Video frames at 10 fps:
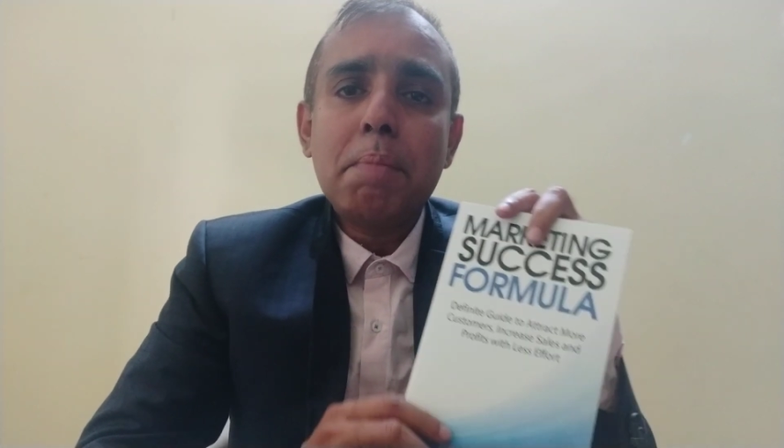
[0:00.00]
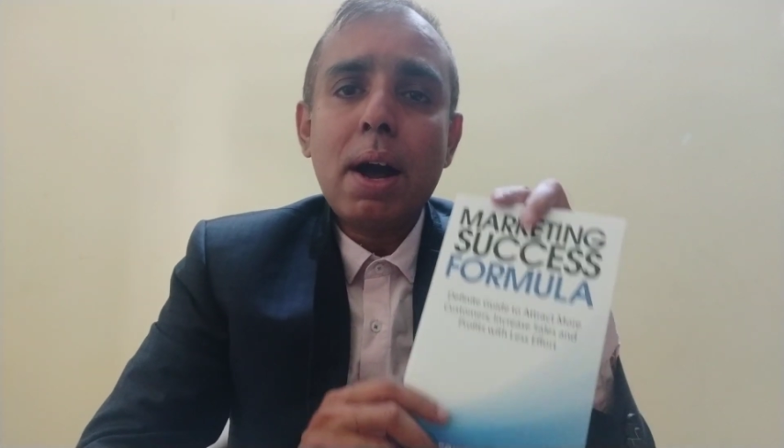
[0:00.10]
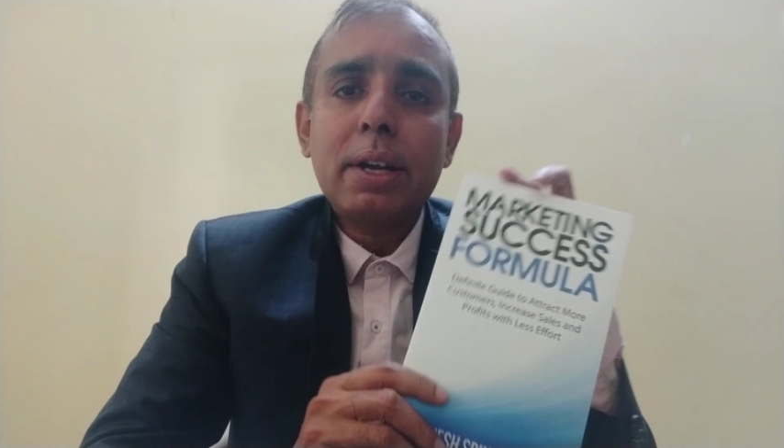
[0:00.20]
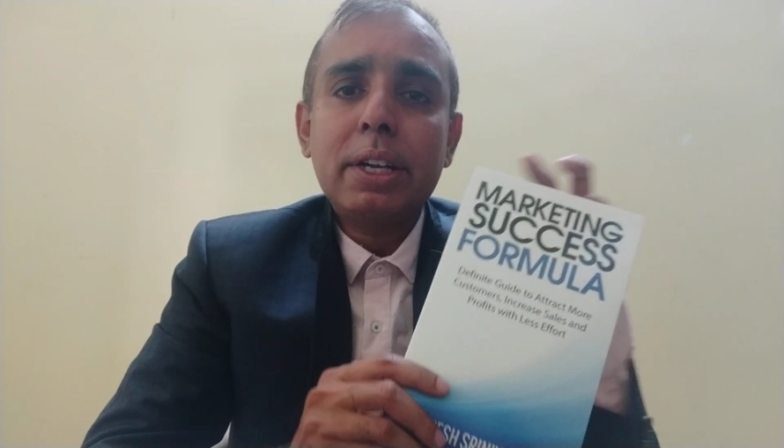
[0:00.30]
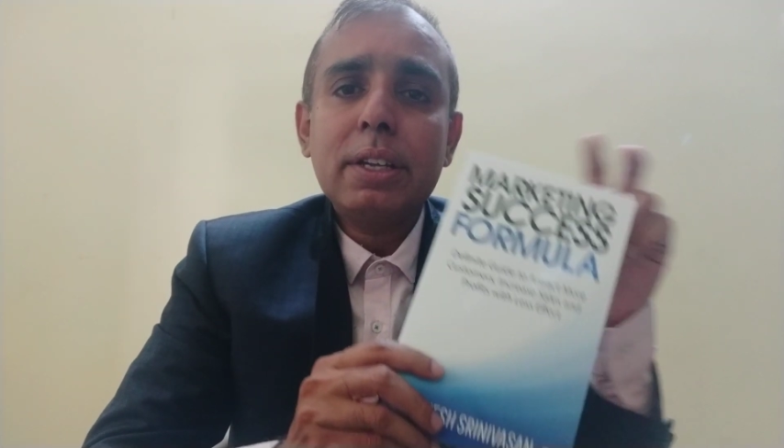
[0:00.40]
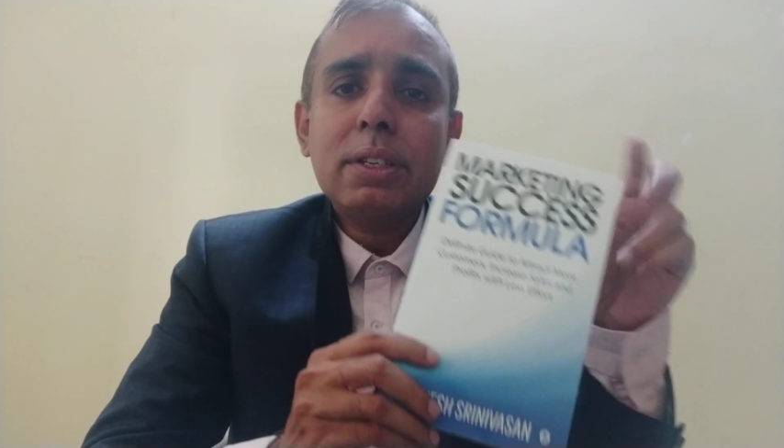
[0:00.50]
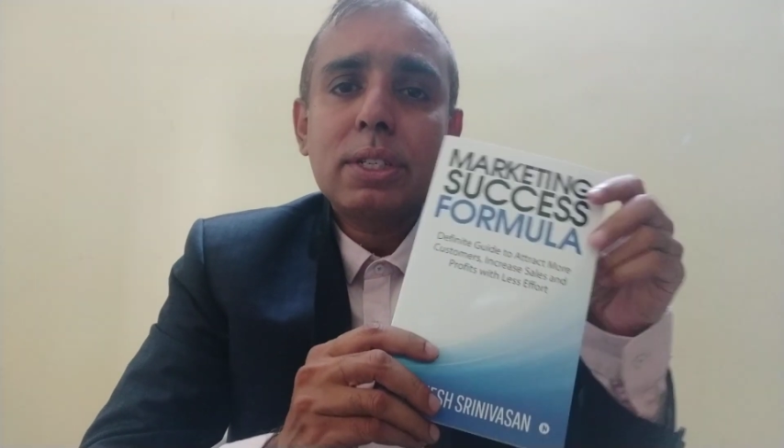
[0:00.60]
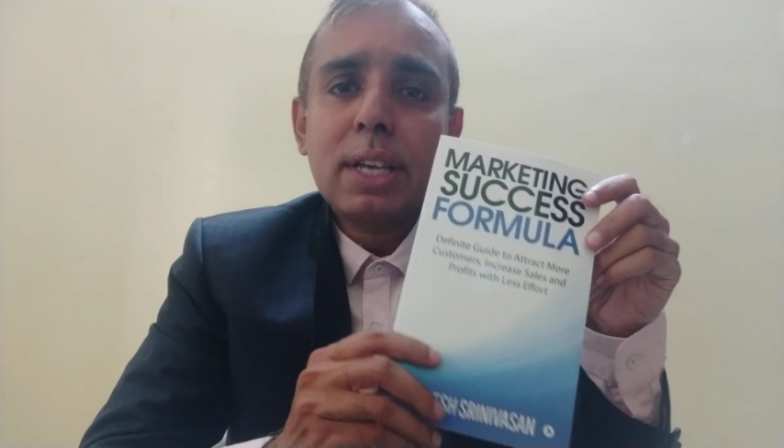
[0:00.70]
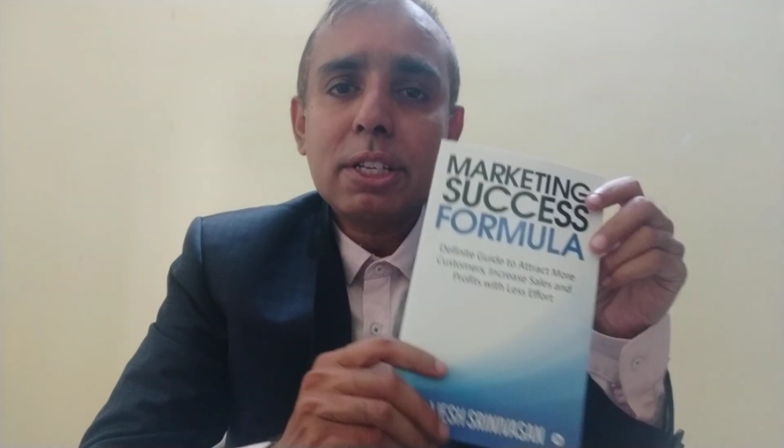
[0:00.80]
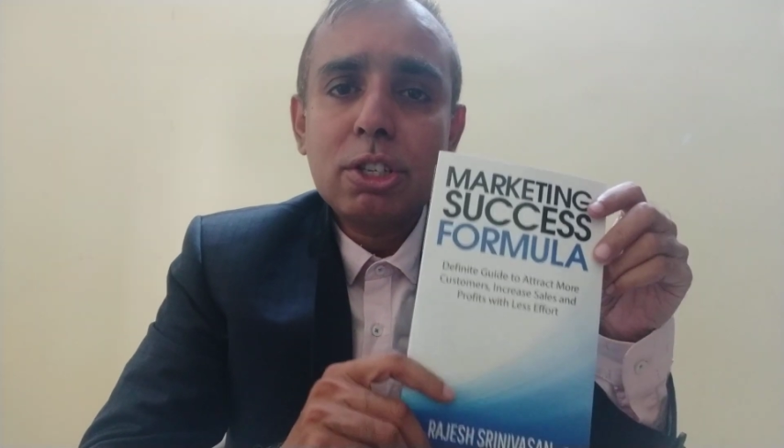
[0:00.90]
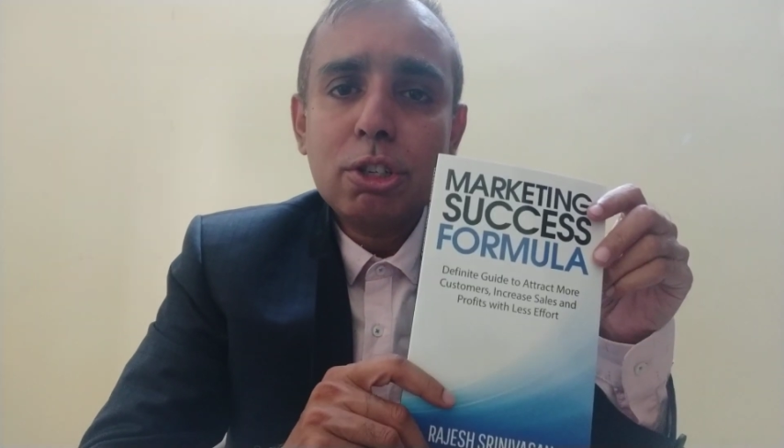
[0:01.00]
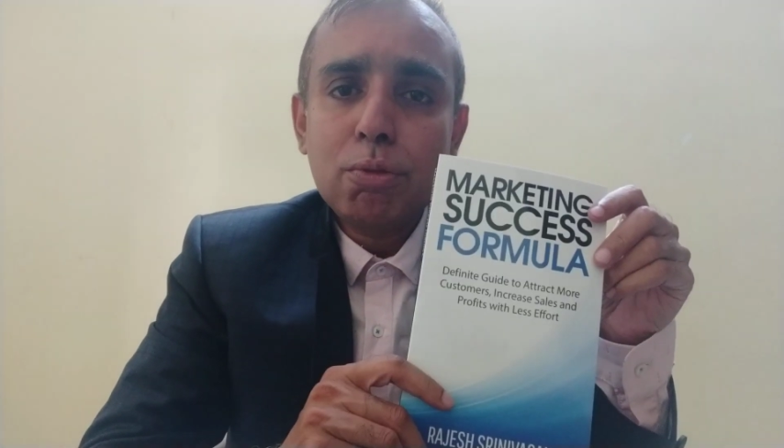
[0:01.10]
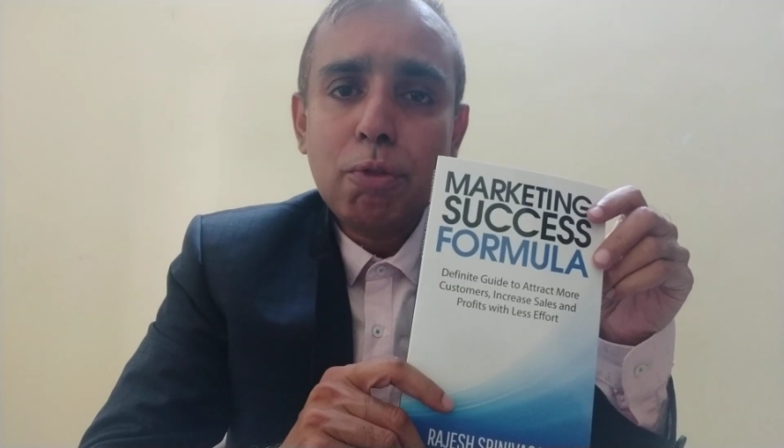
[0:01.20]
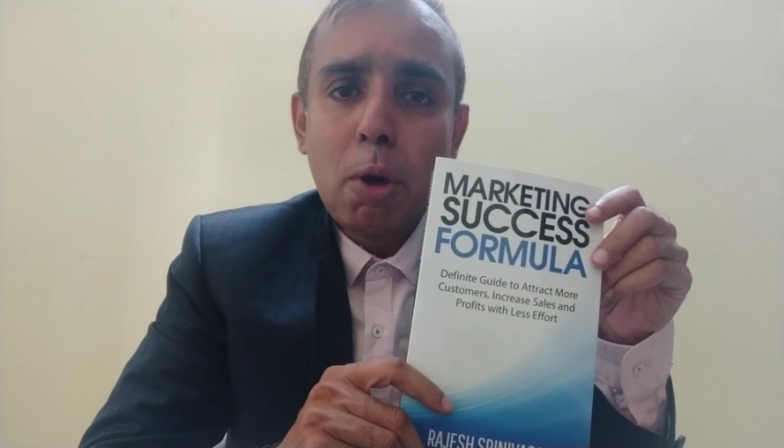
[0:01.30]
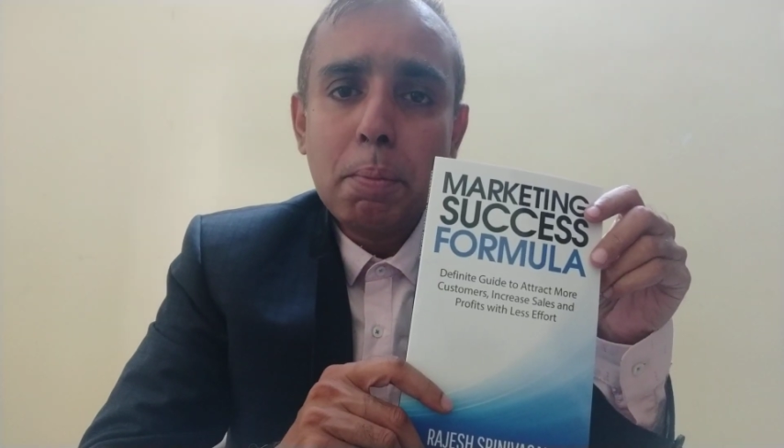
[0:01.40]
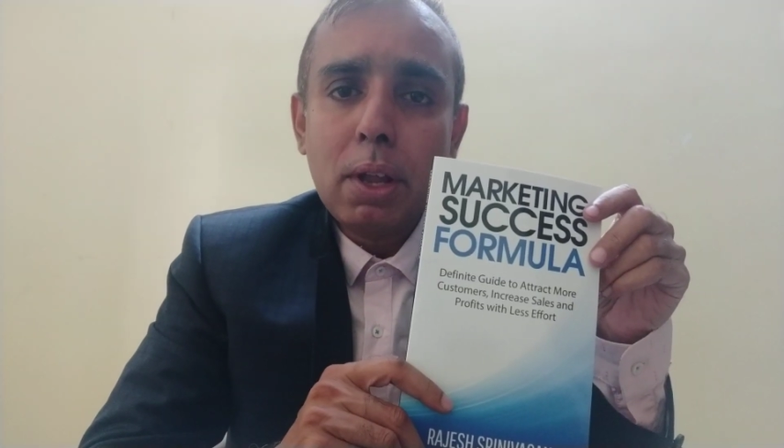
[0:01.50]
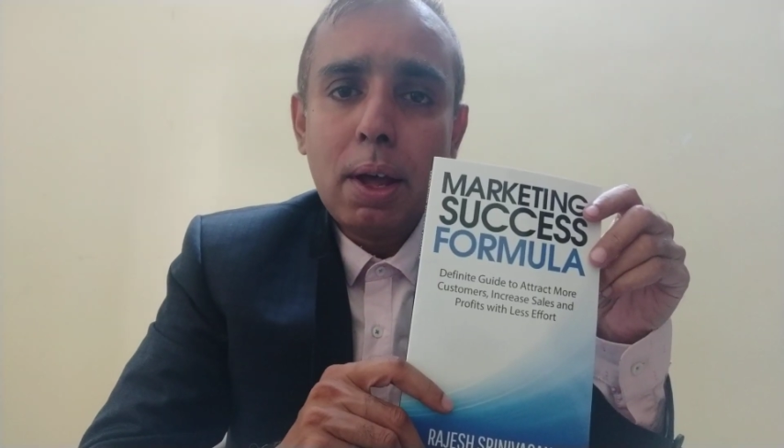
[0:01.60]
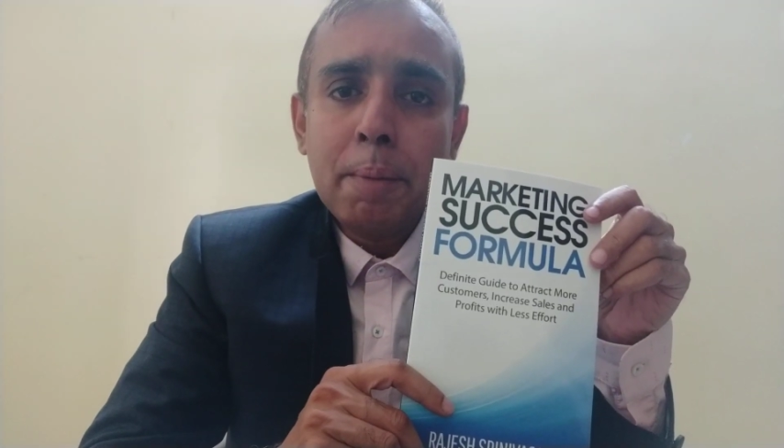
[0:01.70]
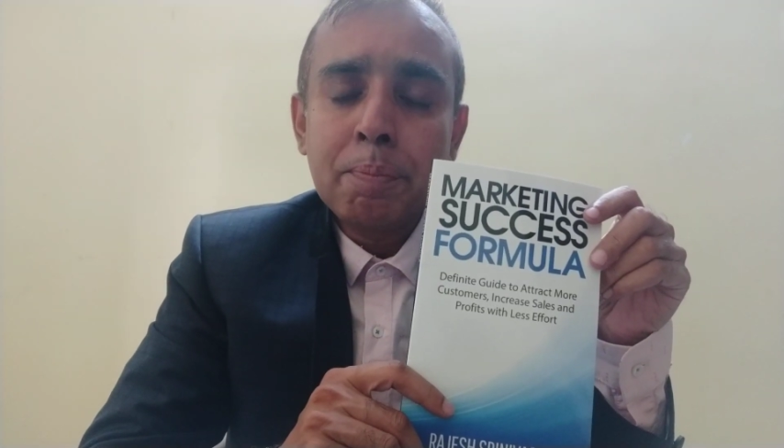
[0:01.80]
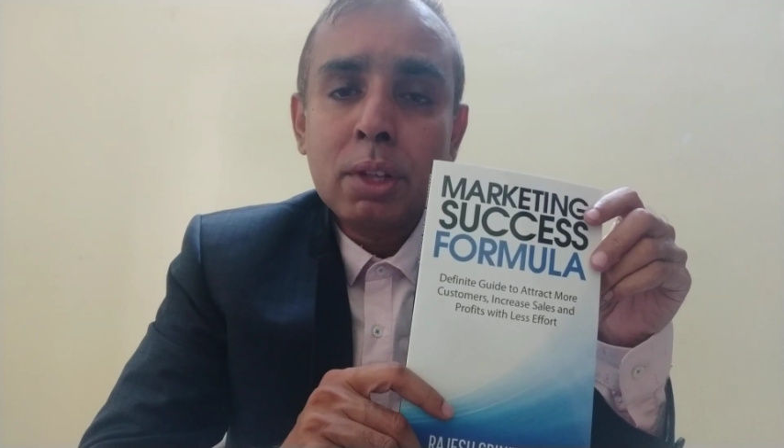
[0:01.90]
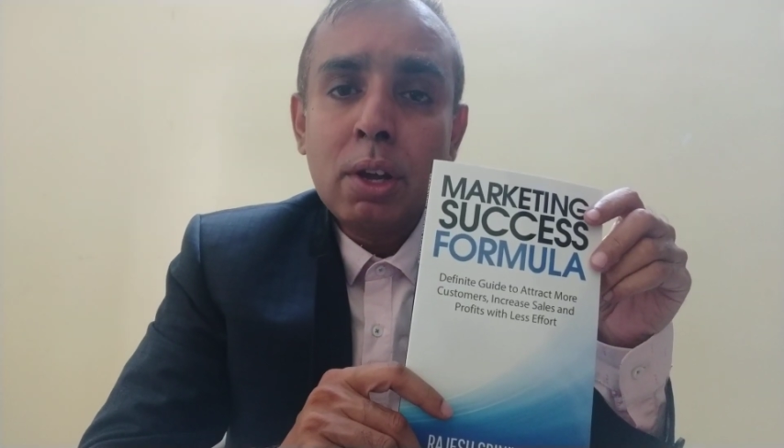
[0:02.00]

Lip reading: Marketing Success Formula,